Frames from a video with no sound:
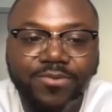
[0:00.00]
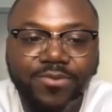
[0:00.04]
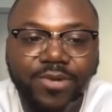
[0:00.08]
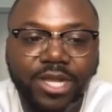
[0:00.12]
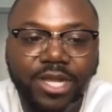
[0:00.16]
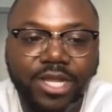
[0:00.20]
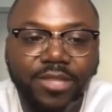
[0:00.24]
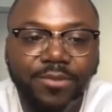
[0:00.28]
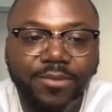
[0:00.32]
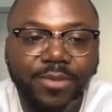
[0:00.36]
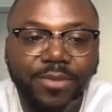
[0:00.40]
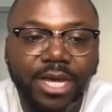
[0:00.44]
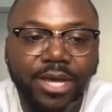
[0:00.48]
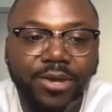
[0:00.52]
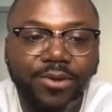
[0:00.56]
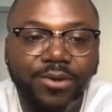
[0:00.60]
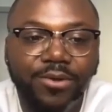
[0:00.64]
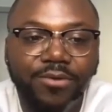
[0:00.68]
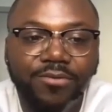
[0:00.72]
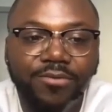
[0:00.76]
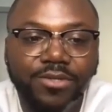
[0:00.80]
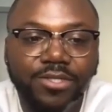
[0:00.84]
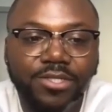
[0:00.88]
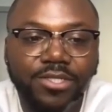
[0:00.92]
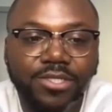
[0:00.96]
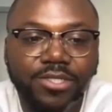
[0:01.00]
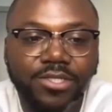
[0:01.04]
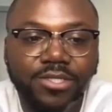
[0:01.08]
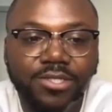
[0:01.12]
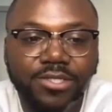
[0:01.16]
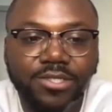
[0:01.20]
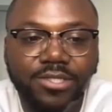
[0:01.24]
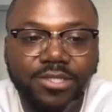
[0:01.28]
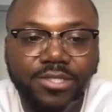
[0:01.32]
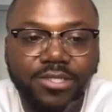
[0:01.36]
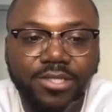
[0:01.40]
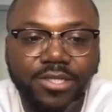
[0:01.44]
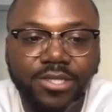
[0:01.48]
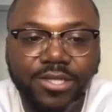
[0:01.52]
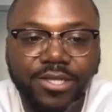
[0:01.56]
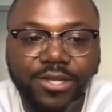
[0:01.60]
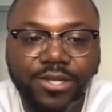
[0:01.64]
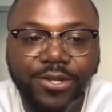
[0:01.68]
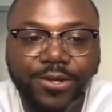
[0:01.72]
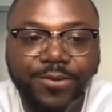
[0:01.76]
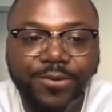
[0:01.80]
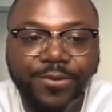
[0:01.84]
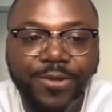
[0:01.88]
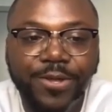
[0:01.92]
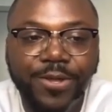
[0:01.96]
right? The power of just you
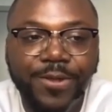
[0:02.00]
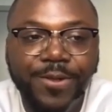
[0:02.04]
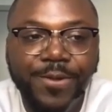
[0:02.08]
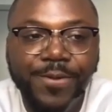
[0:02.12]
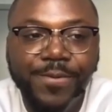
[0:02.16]
know